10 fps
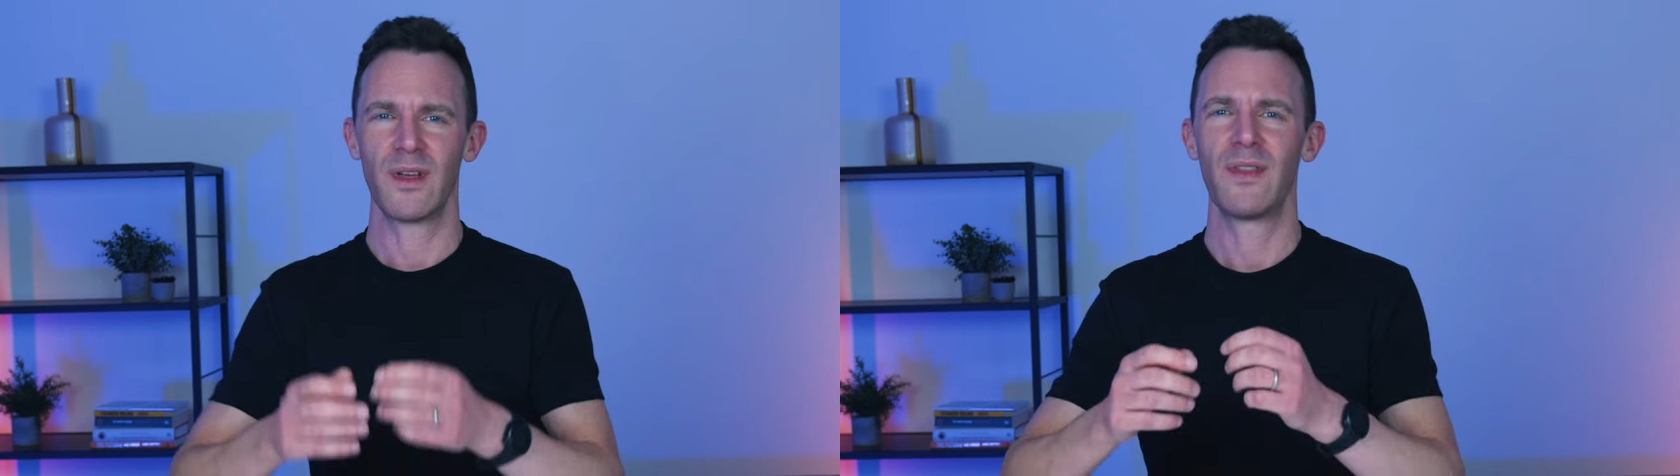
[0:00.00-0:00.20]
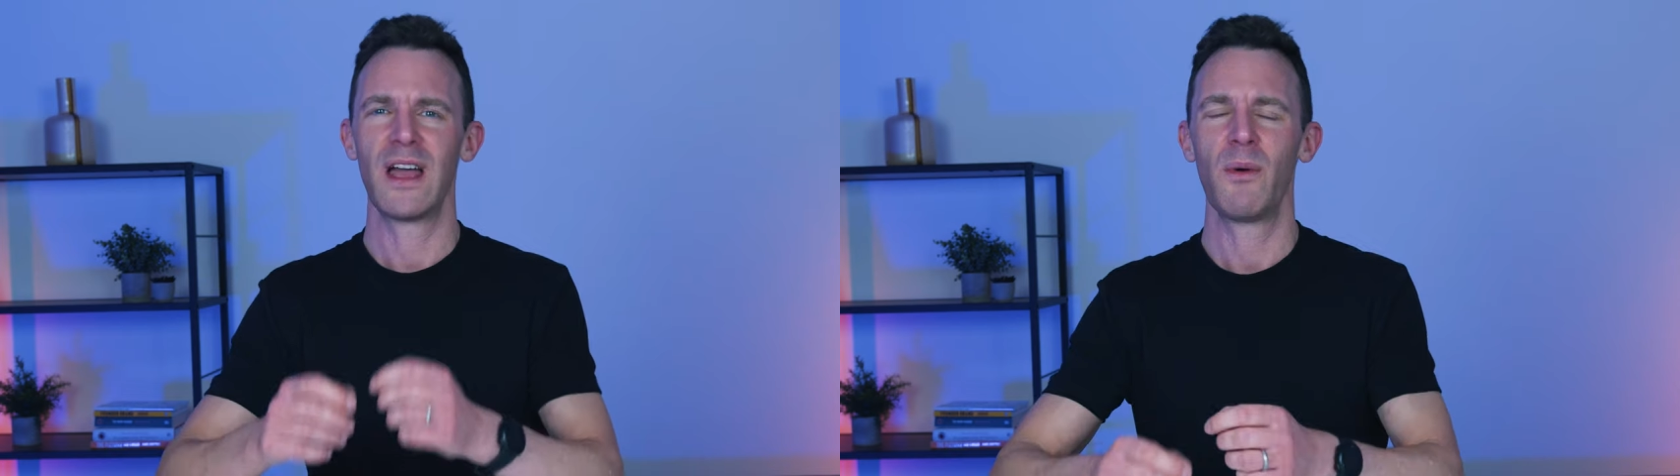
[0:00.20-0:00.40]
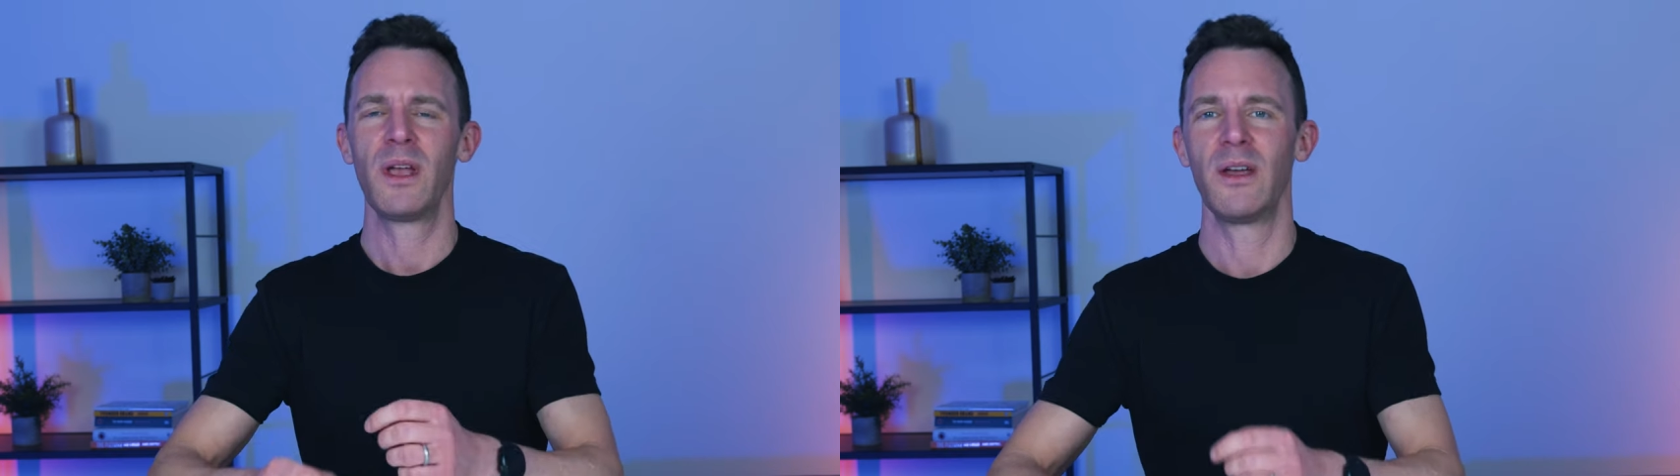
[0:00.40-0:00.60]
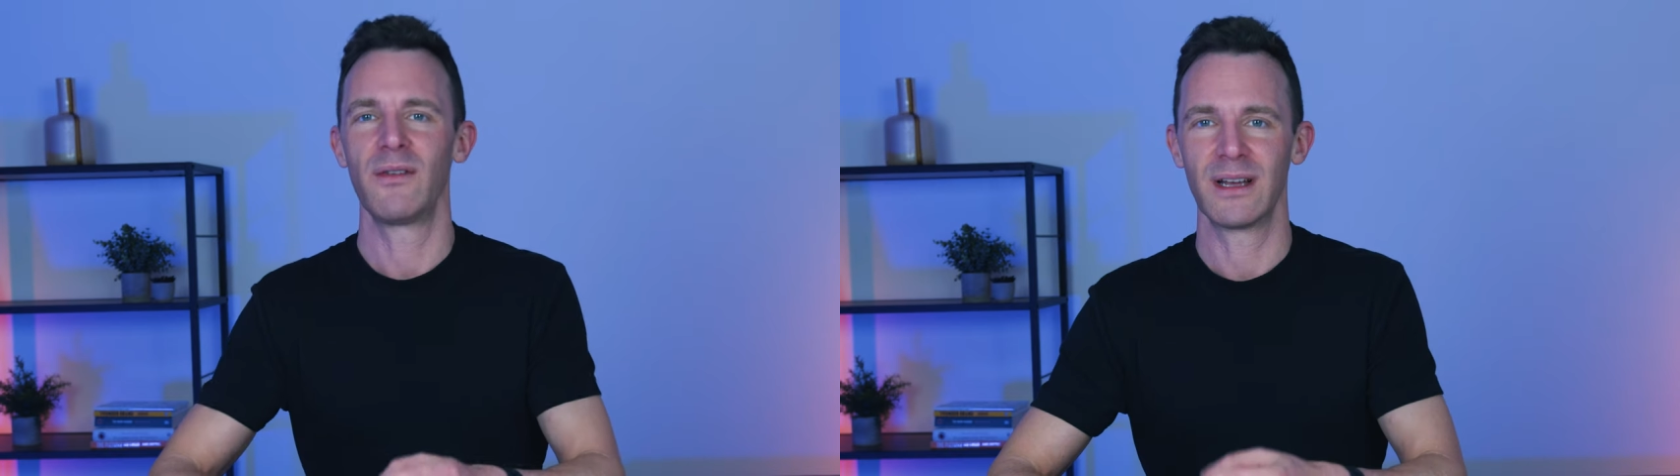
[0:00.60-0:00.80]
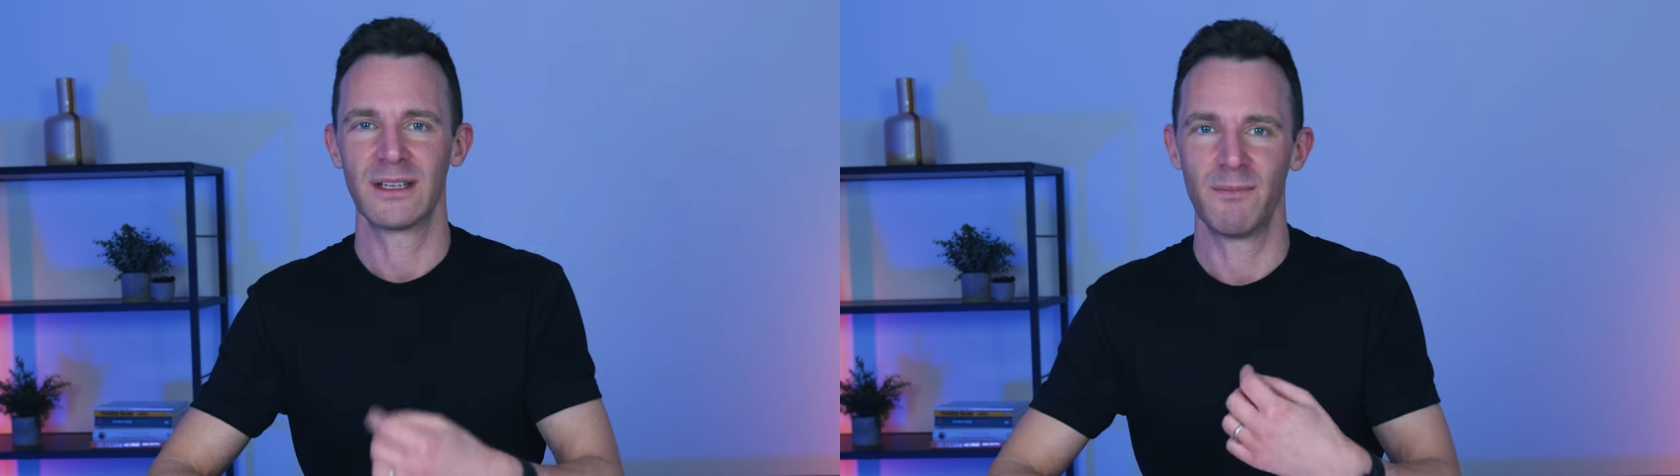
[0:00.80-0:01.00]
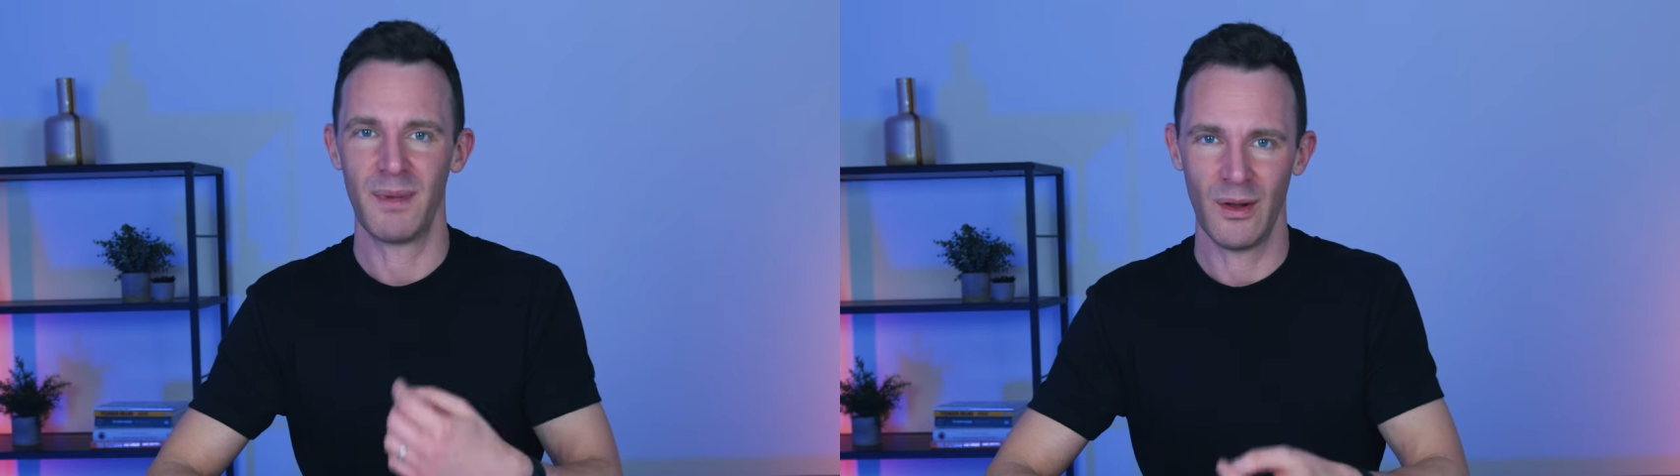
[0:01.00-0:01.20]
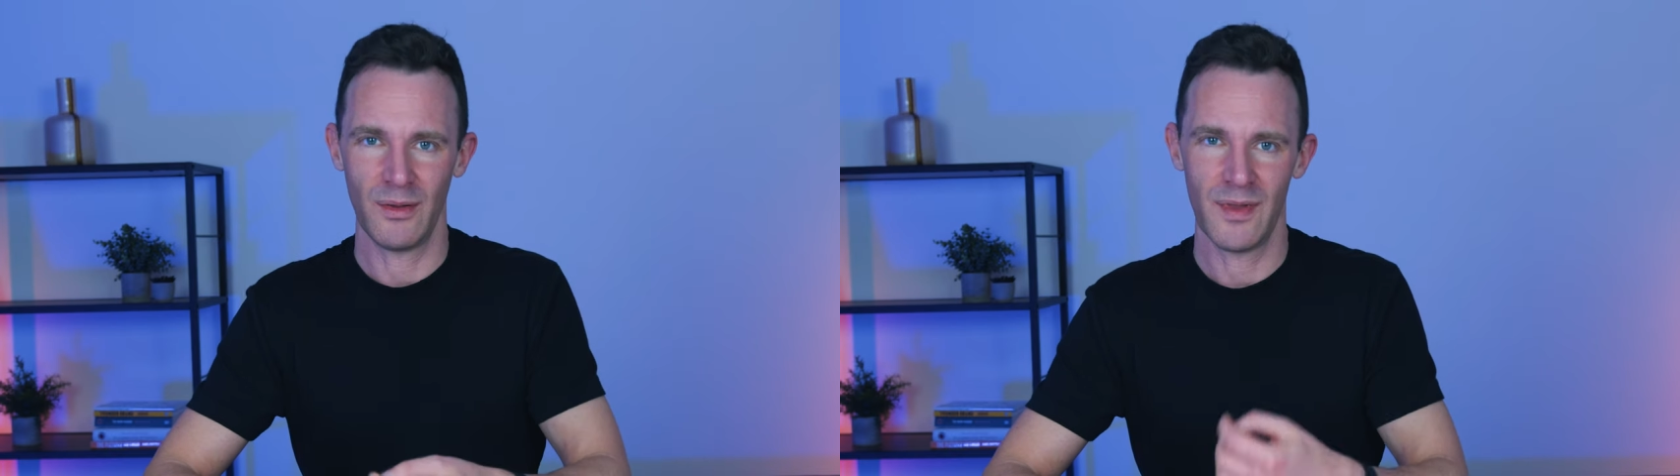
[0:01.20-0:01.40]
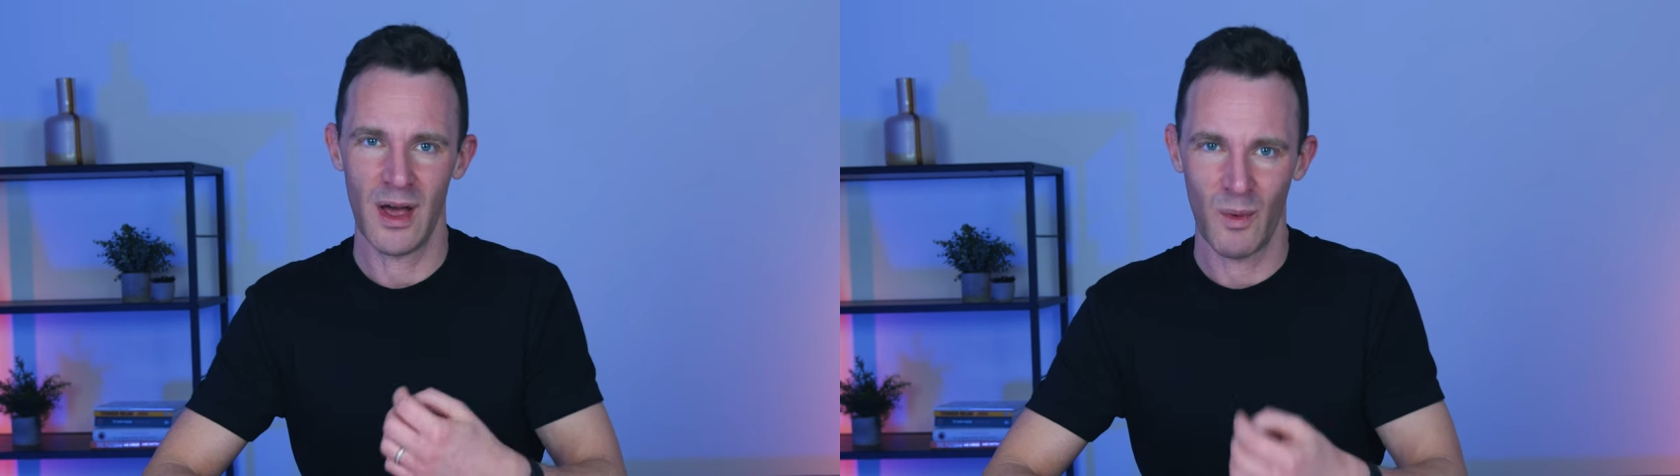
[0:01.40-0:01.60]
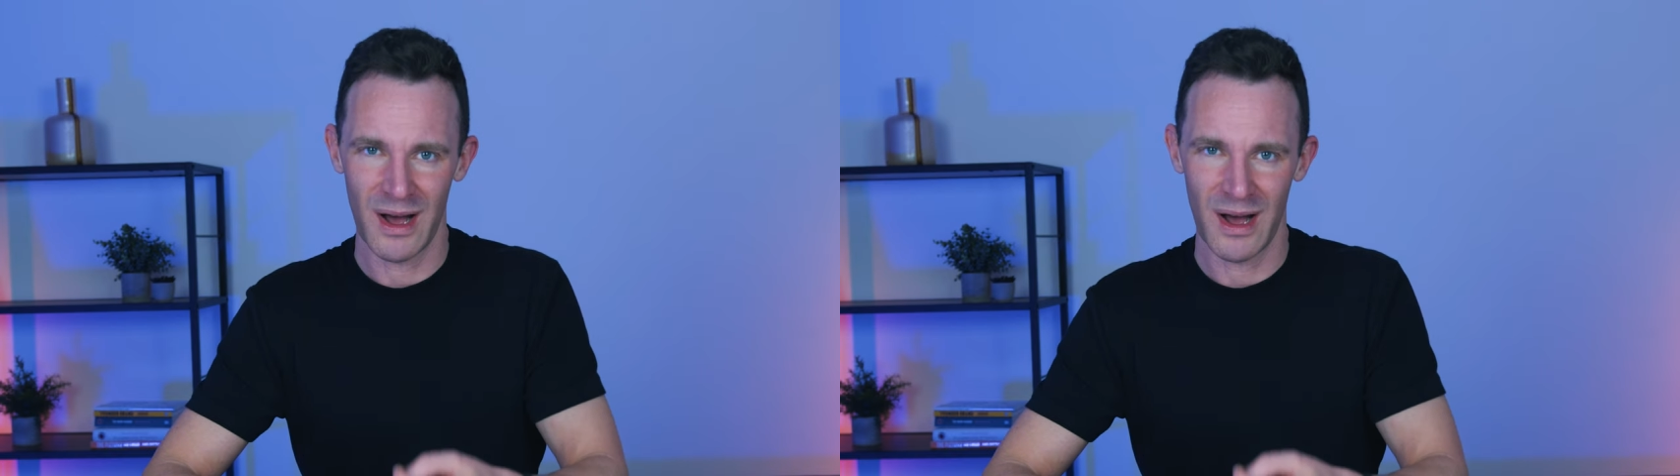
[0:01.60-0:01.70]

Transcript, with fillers: that they were using to build their